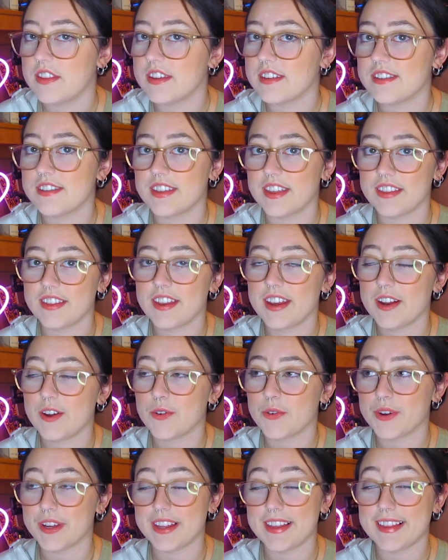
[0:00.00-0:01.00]
This thing that I
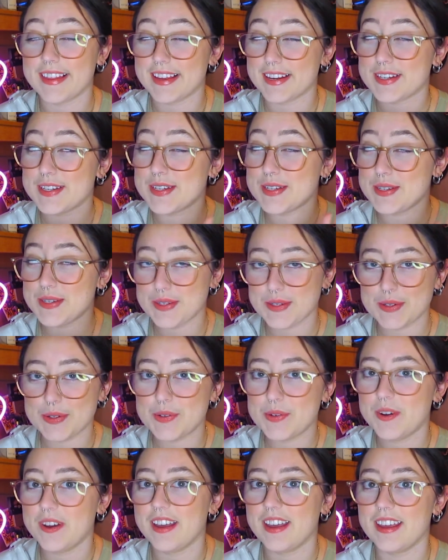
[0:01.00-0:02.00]
really like to
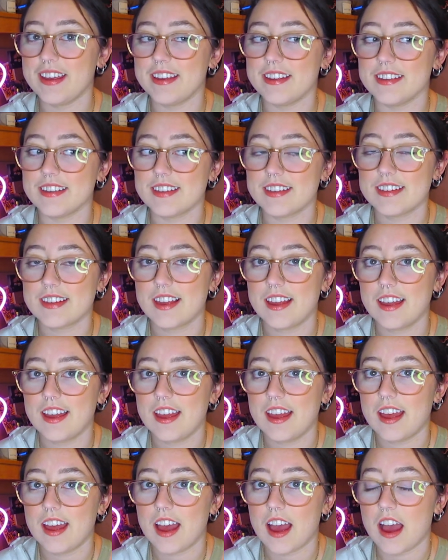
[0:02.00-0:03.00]
do is
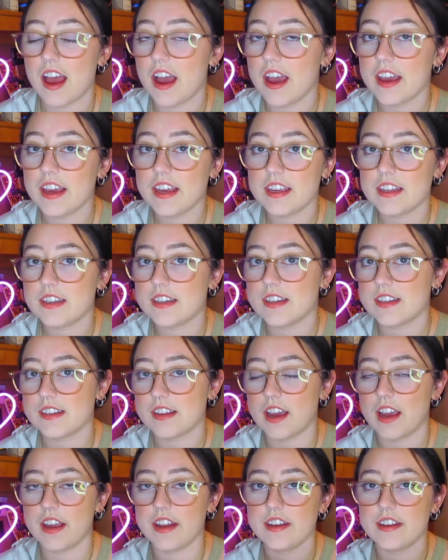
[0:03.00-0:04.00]
I
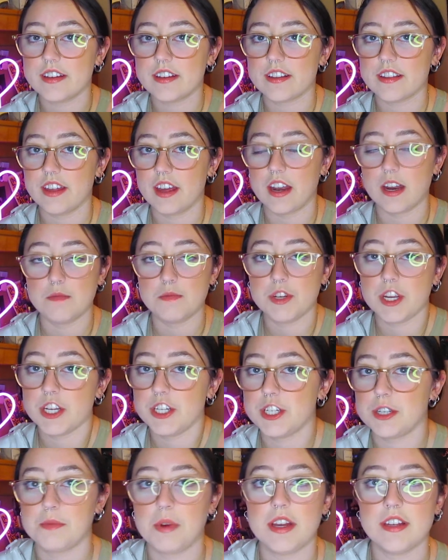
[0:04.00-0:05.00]
decide that I'm
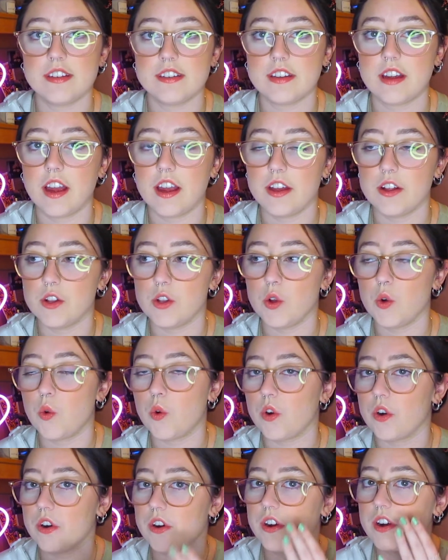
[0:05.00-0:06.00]
changing my style
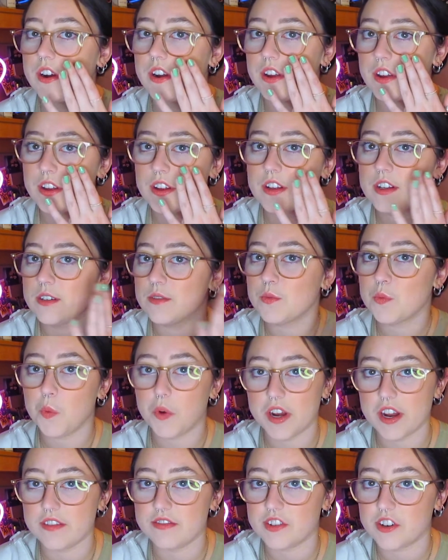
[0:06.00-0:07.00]
or
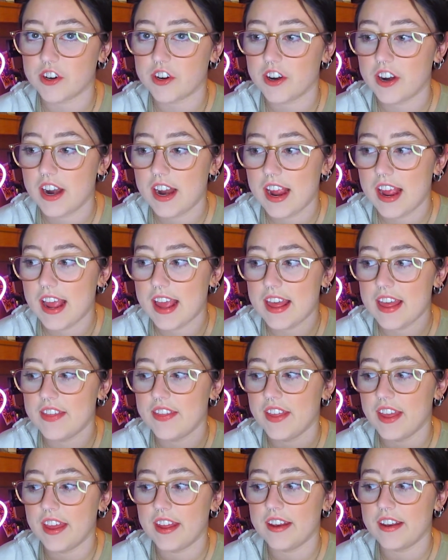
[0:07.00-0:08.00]
whatever,
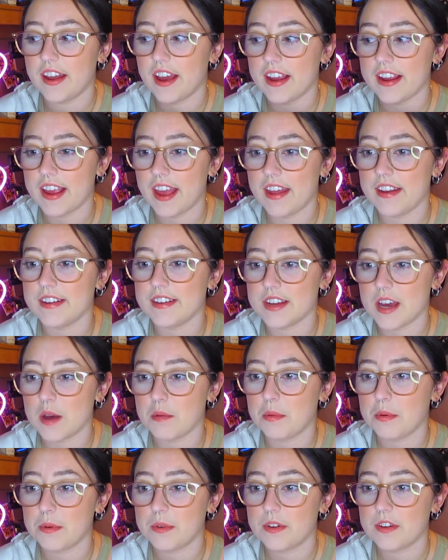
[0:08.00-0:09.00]
and then I end
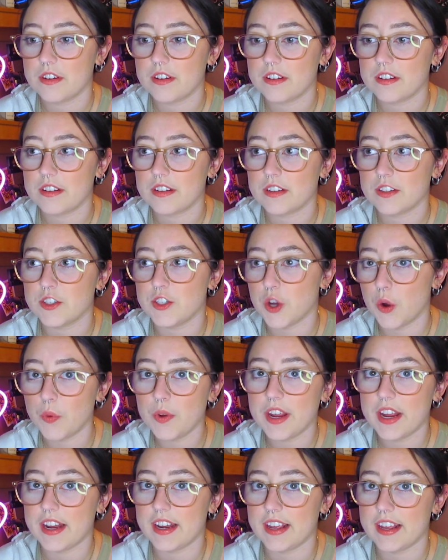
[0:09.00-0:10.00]
up
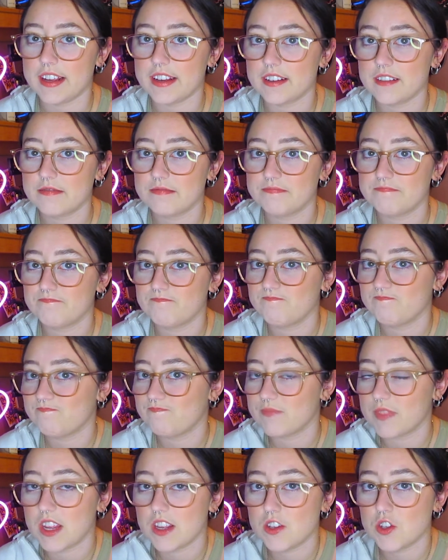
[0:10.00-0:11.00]
donating
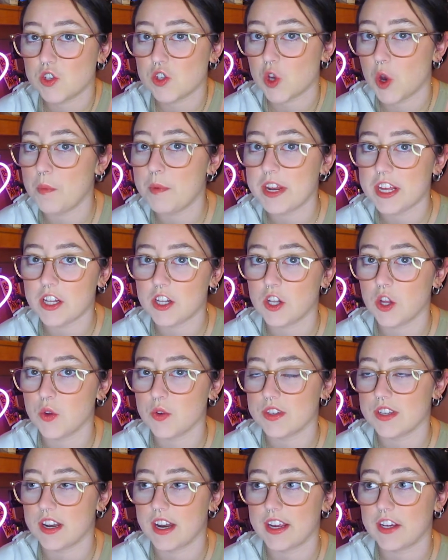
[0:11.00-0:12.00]
so many
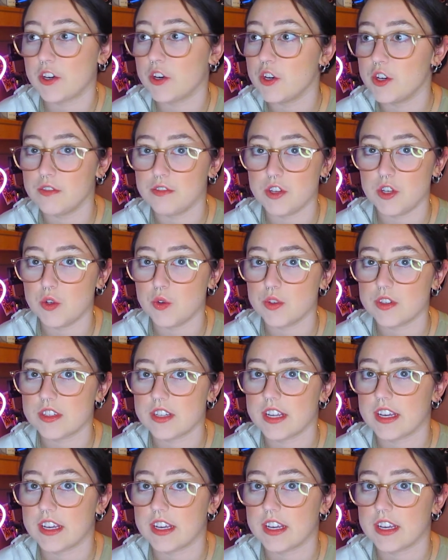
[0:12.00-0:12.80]
clothes that I could have used.